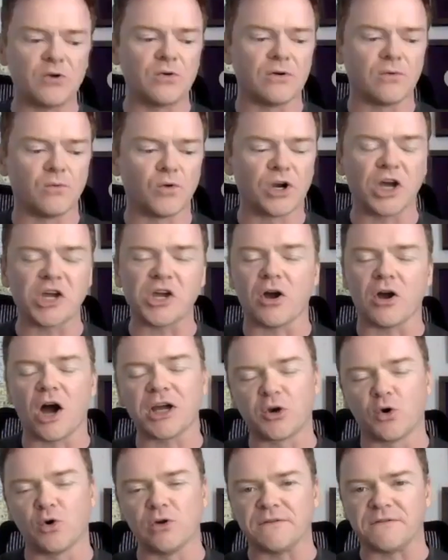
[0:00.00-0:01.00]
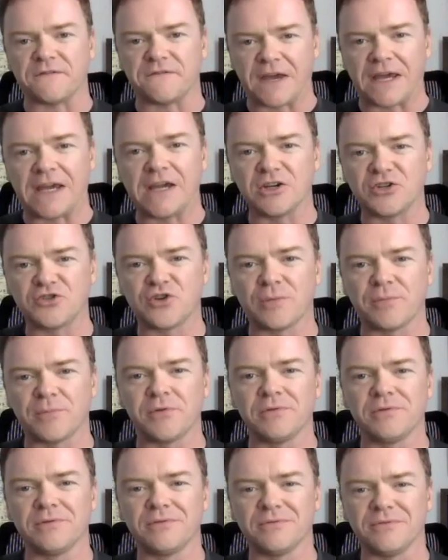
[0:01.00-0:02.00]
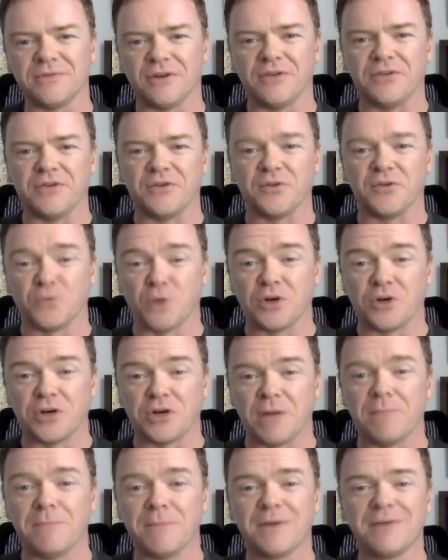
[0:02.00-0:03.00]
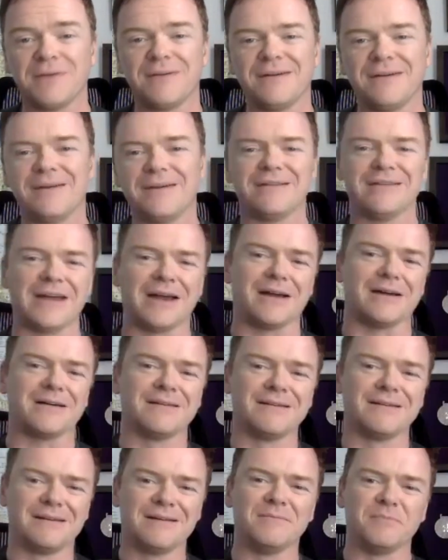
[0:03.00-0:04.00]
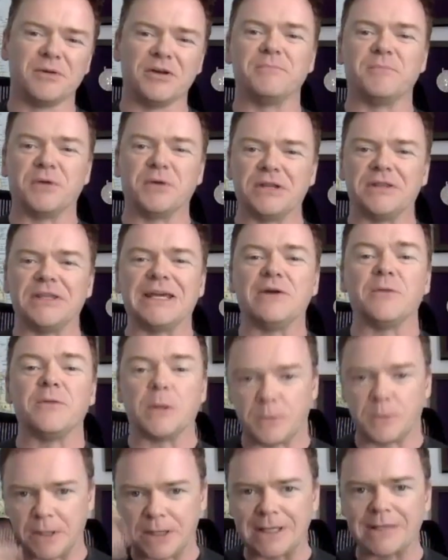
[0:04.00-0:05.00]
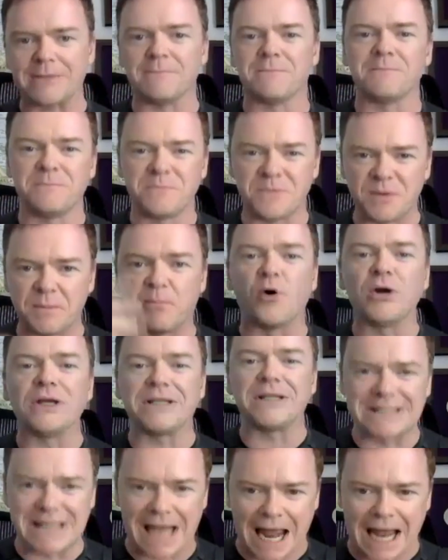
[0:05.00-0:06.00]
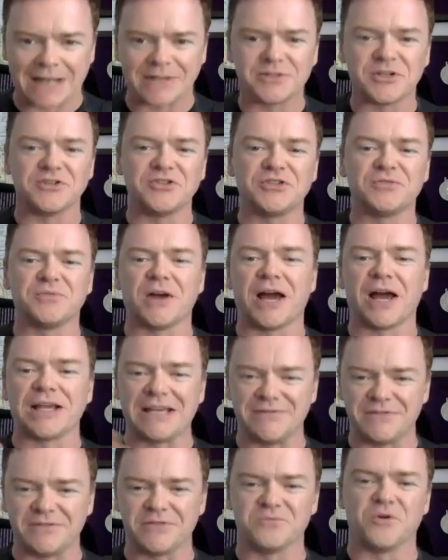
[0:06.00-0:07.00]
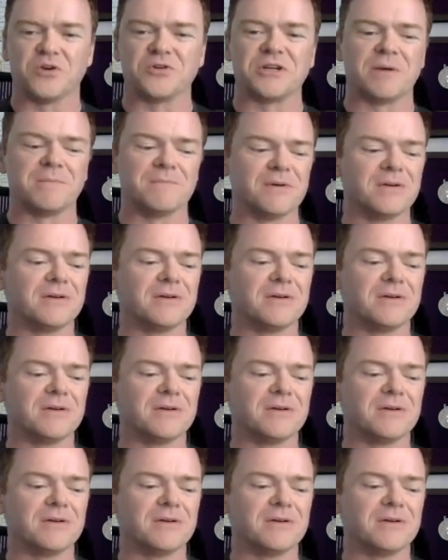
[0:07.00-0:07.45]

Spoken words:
what I call it finger trouble. You got the wrong number. Yeah. But the point stands. I gave you the wrong number.